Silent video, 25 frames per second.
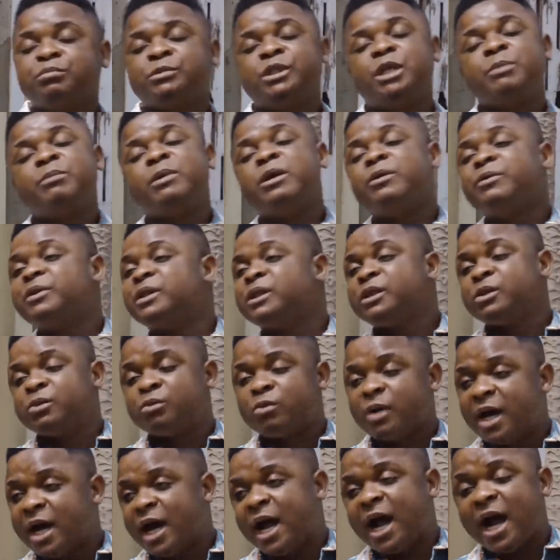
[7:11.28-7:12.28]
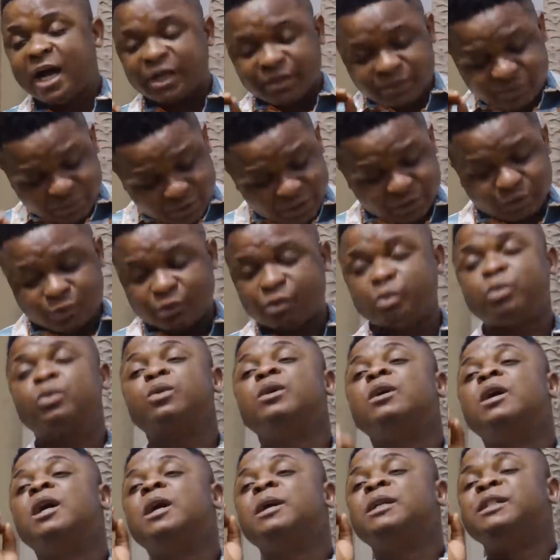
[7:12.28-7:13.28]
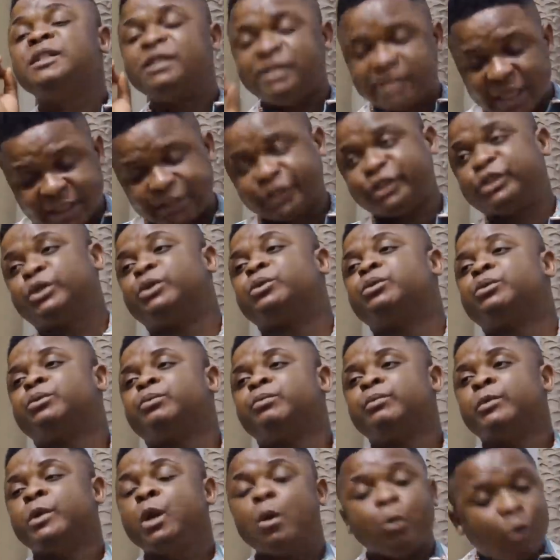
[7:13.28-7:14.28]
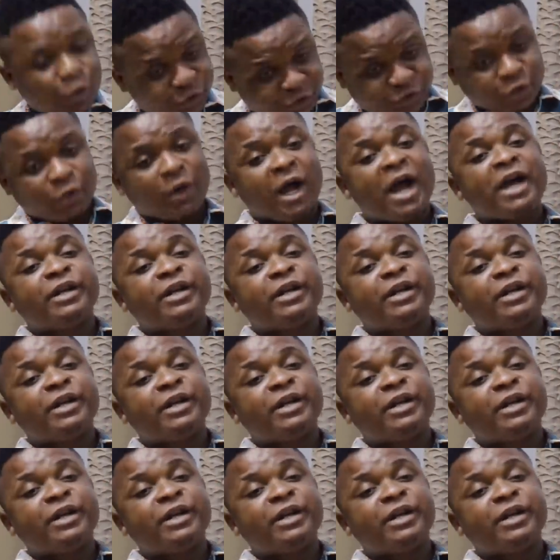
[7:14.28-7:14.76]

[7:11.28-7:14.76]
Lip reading: The main reason why I agreed to date you was your